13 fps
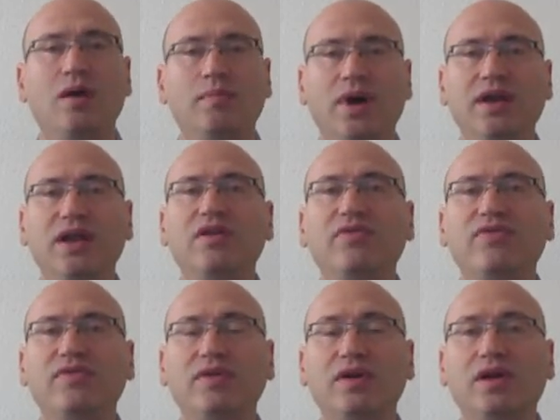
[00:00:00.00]
But
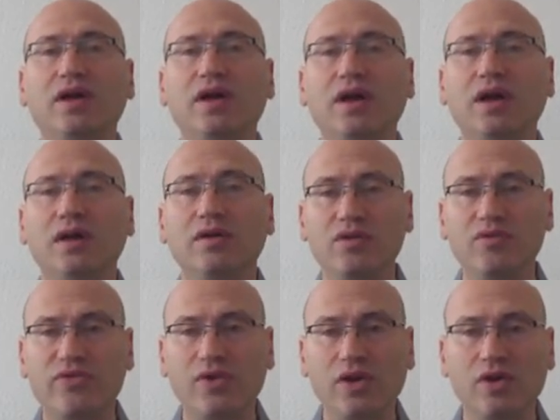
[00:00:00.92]
if you
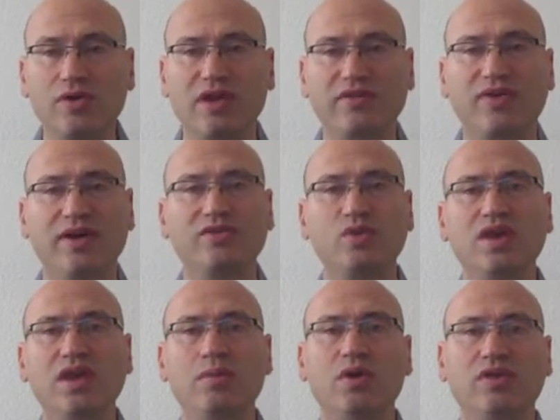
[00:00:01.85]
follow the advice we
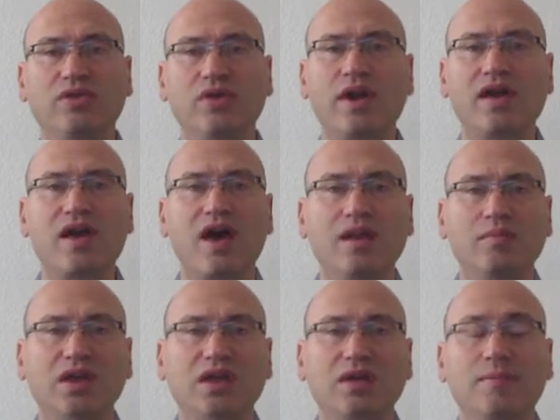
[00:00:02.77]
give you at Thought
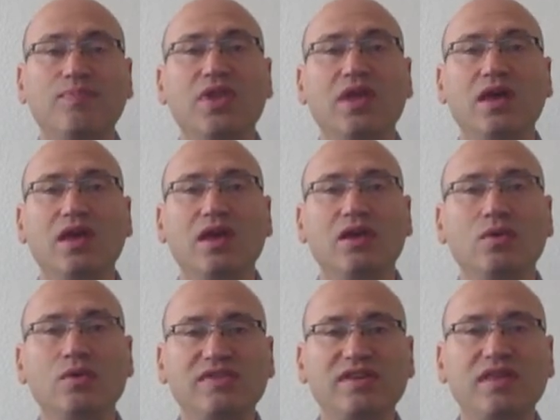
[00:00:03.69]
Academy, you
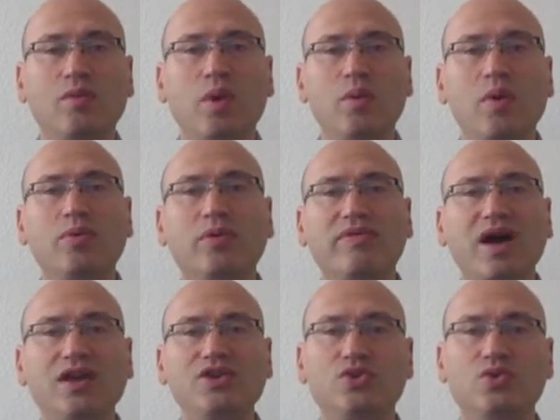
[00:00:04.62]
will see that we will
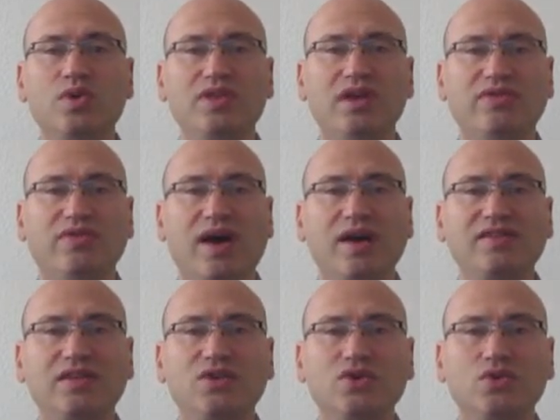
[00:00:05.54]
provide you with the
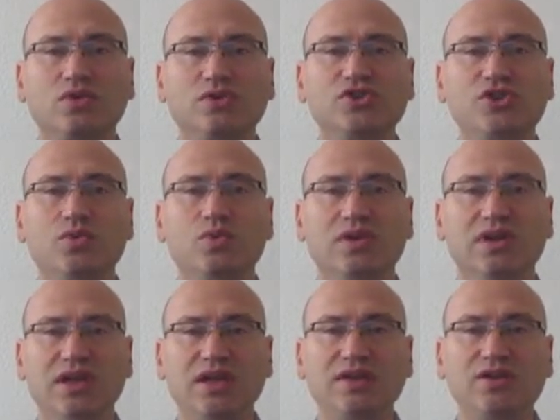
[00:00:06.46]
advice and tools you will
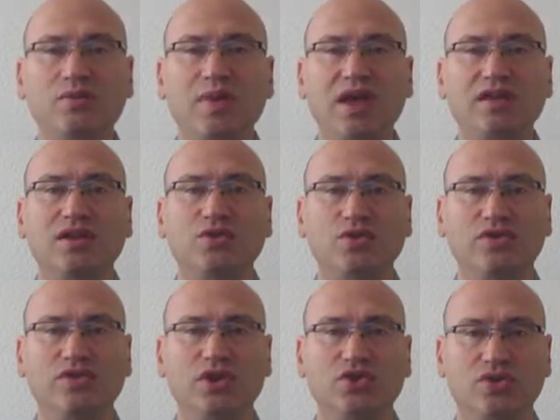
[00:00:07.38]
need to make the
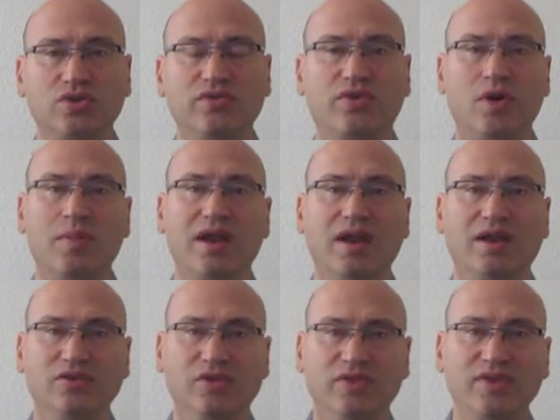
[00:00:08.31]
transition from an
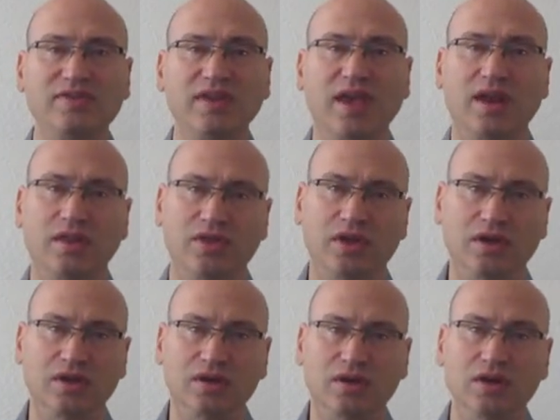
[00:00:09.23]
unsophisticated
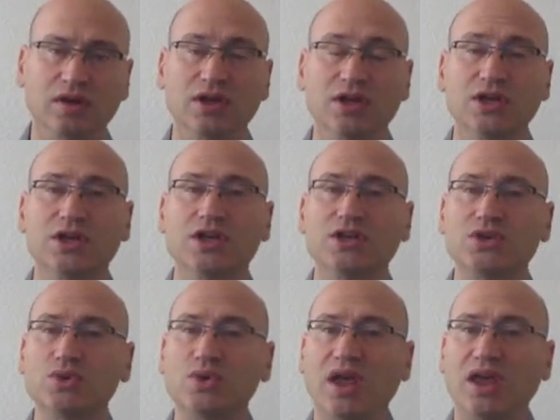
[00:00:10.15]
thinker
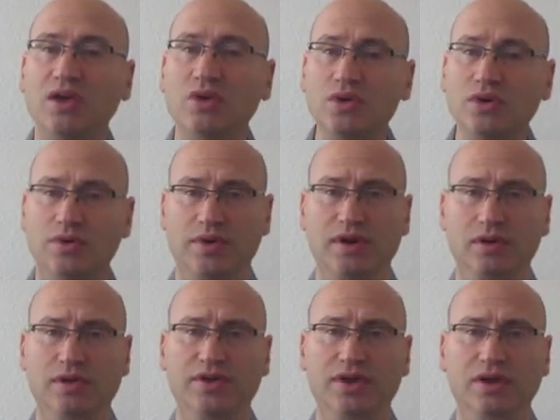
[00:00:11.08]
to a good
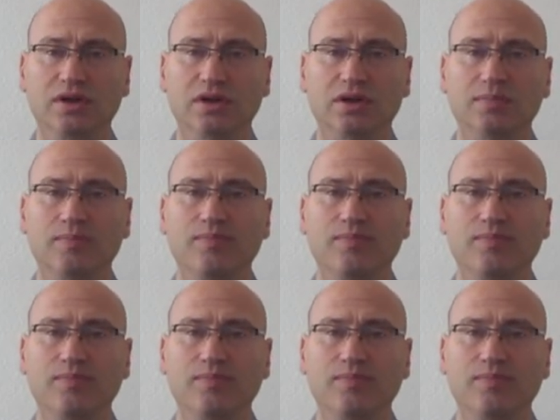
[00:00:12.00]
critical thinker.